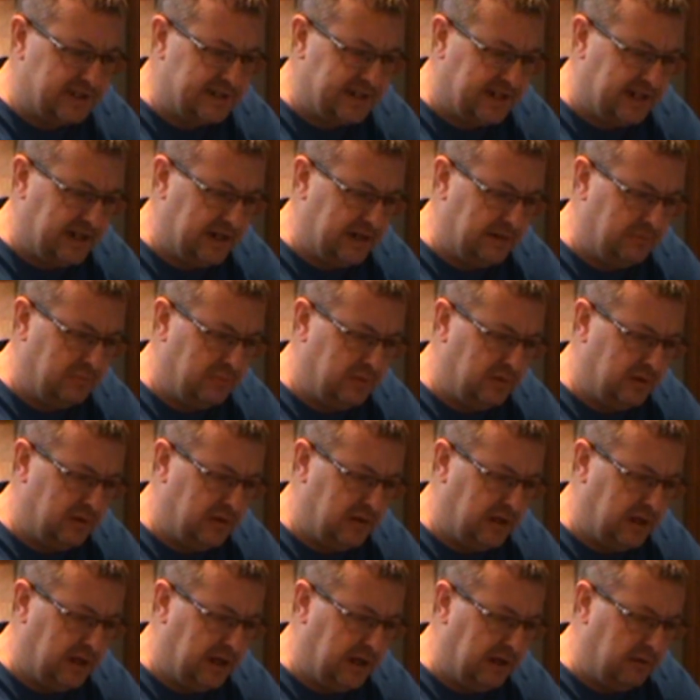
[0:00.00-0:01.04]
the time
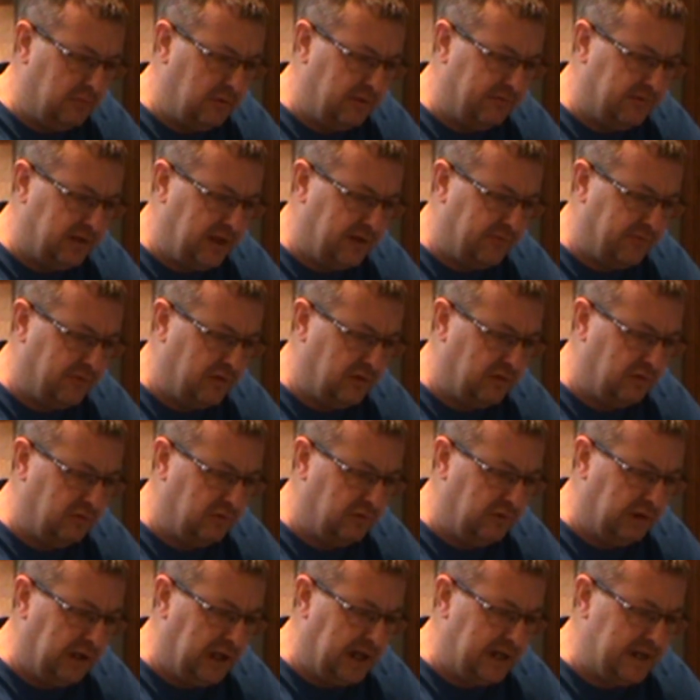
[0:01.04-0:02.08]
with
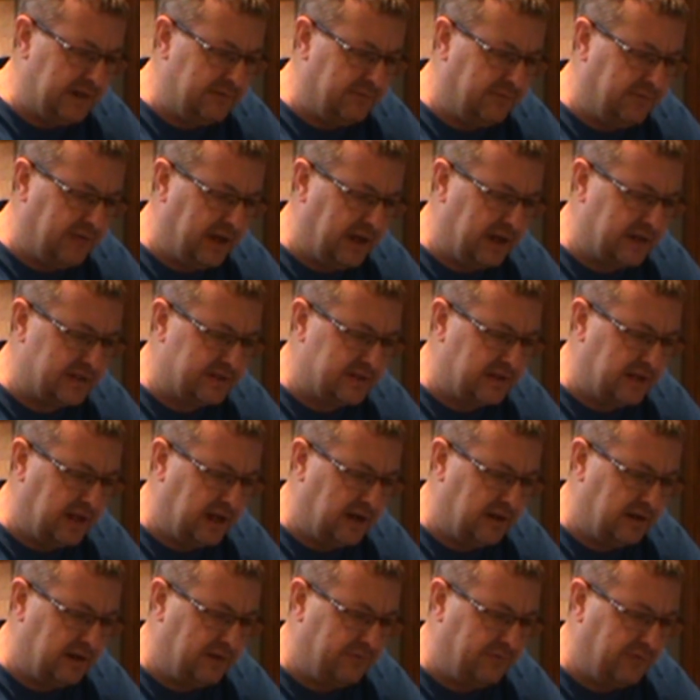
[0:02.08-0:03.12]
different light effects and that.
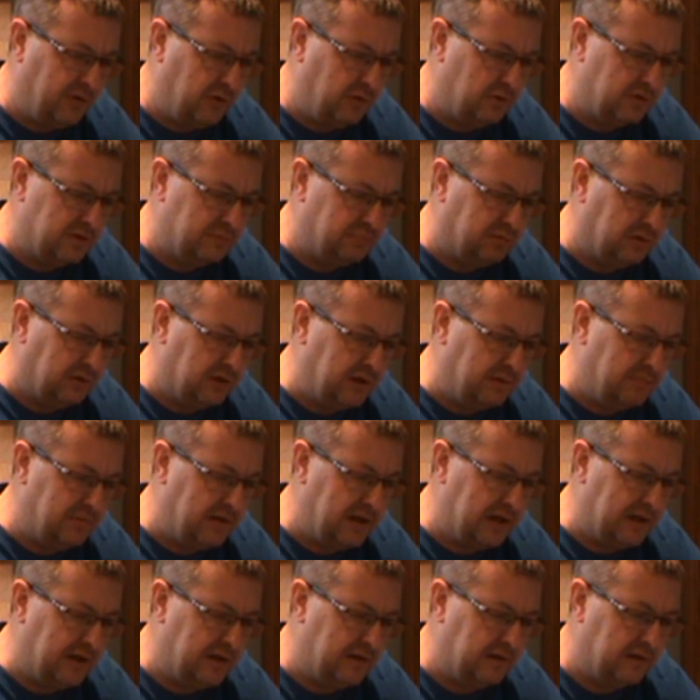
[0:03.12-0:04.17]
And I thought it was bloody
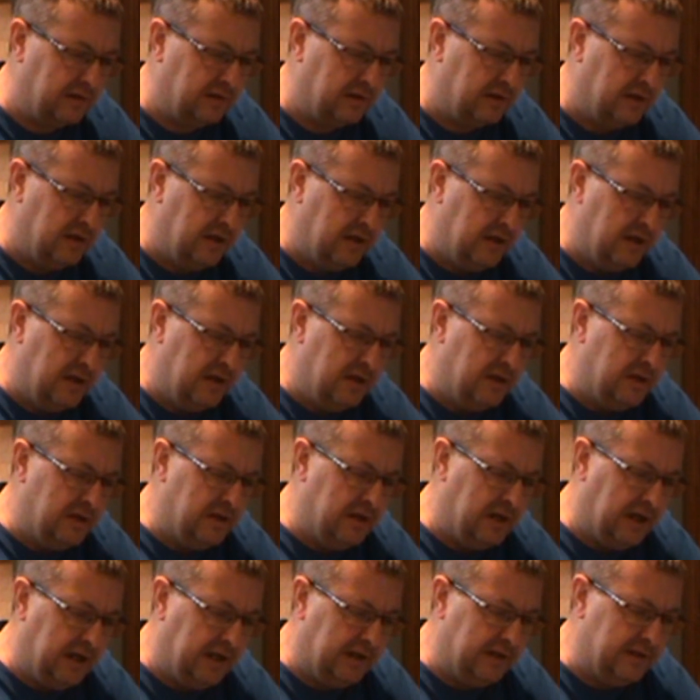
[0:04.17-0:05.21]
brilliant,
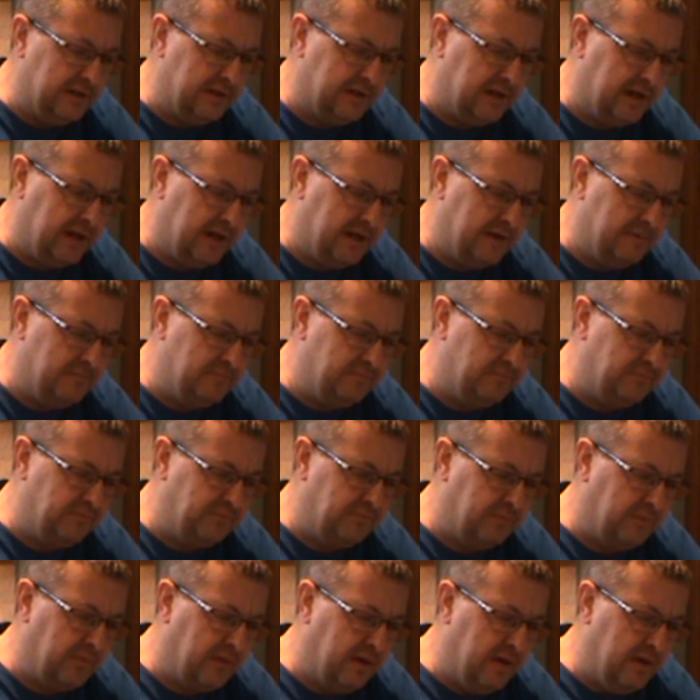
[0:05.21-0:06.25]
and
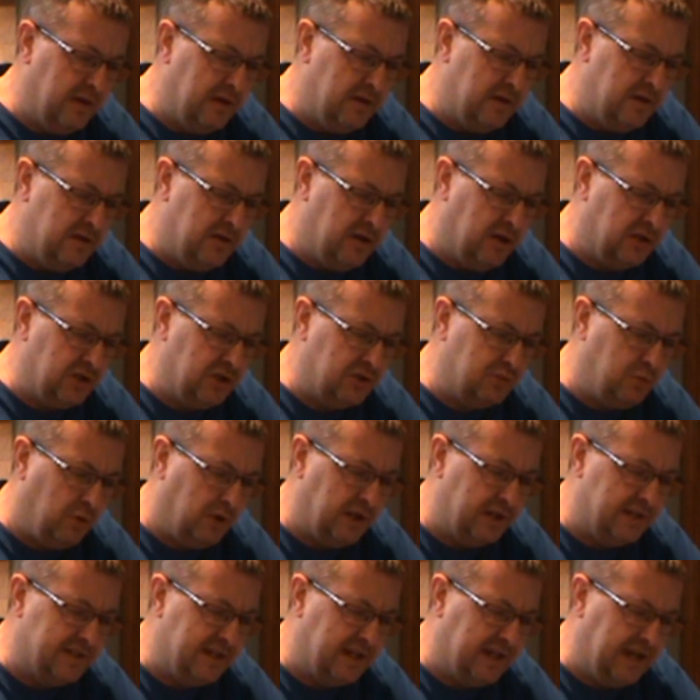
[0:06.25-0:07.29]
I just
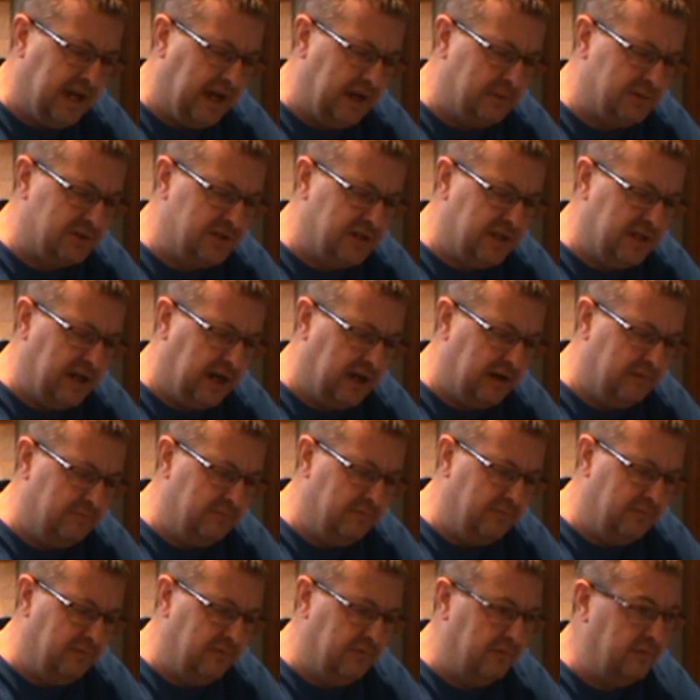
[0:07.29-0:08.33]
wanted to capture that
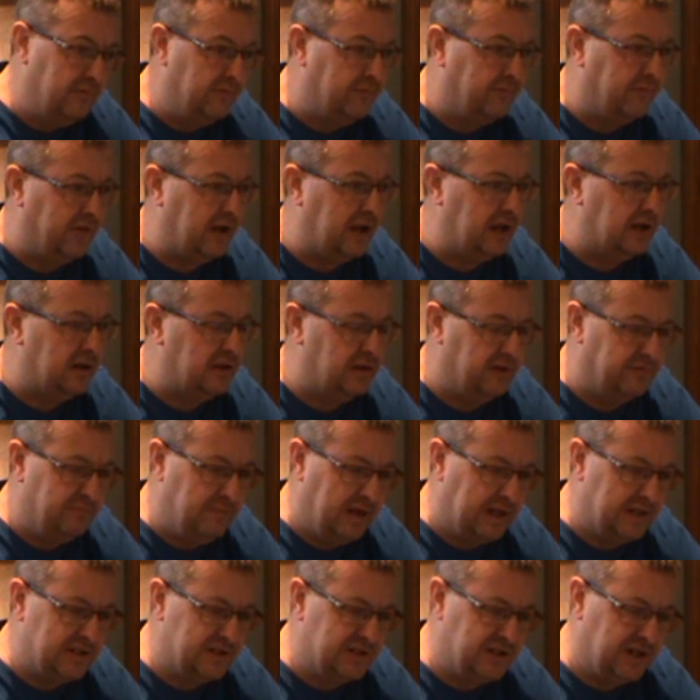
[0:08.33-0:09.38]
feeling of
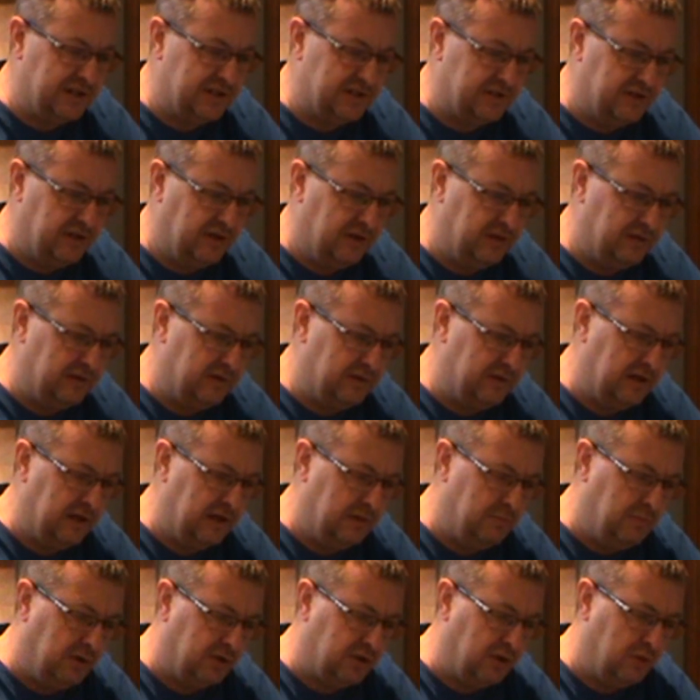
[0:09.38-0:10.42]
Manchester in
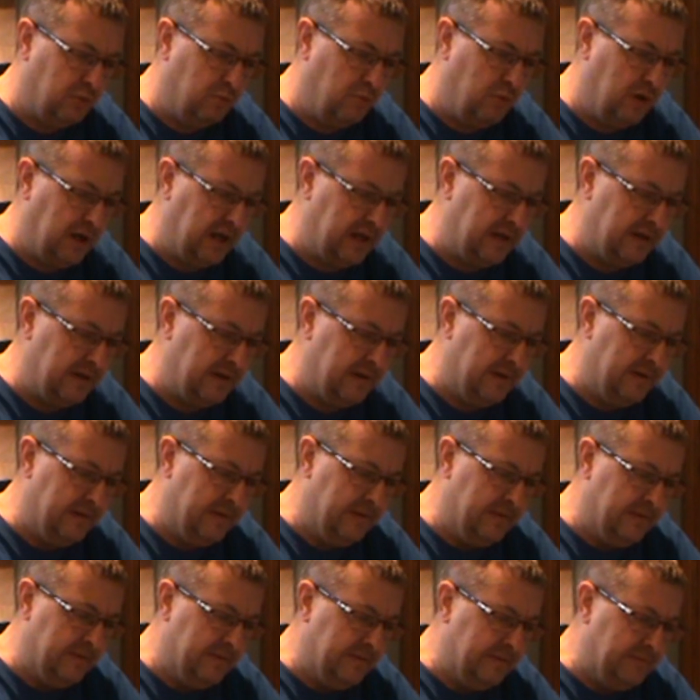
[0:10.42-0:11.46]
a modern way.
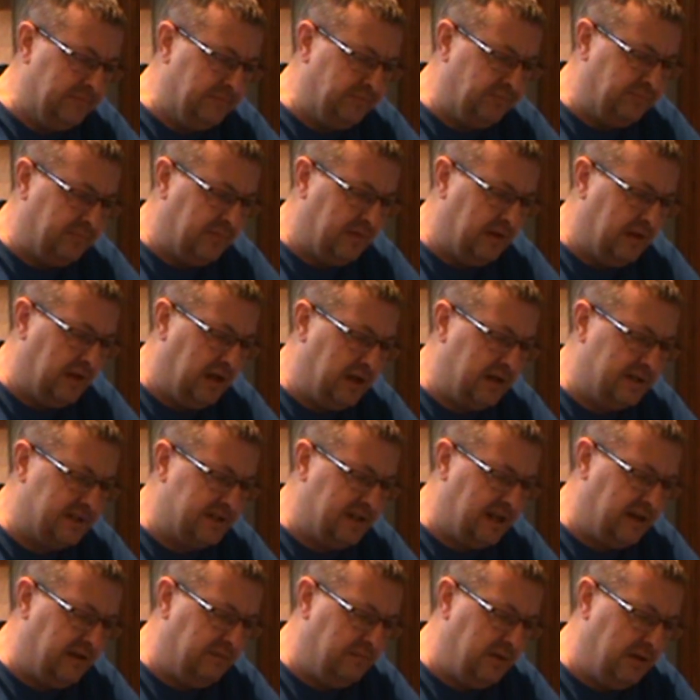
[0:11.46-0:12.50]
Like I
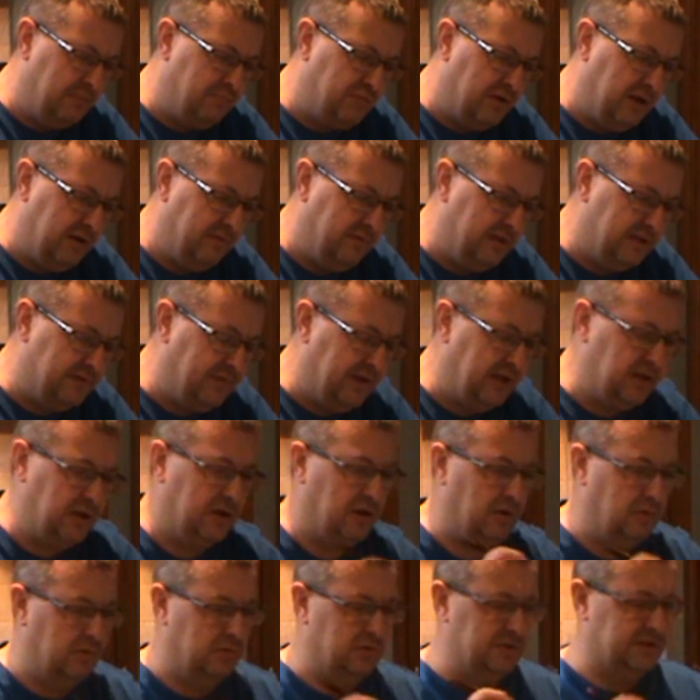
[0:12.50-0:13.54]
said in my previous
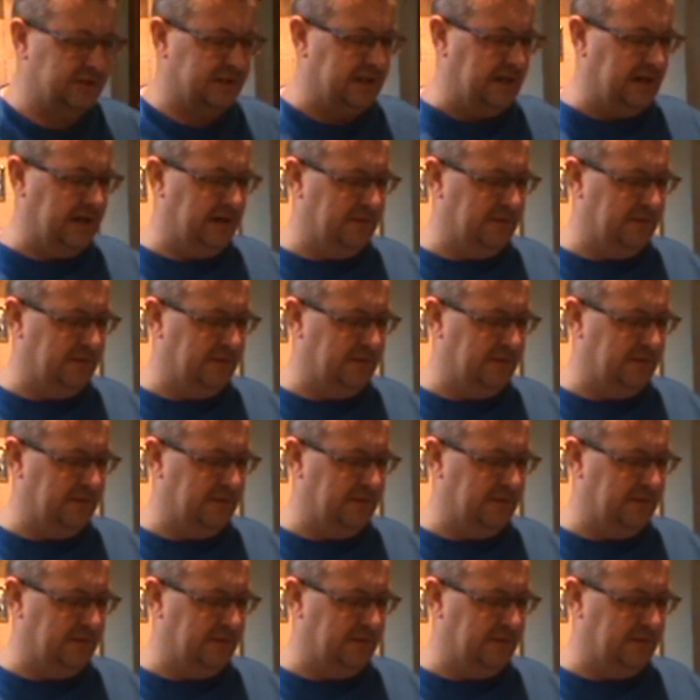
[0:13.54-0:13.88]
videos,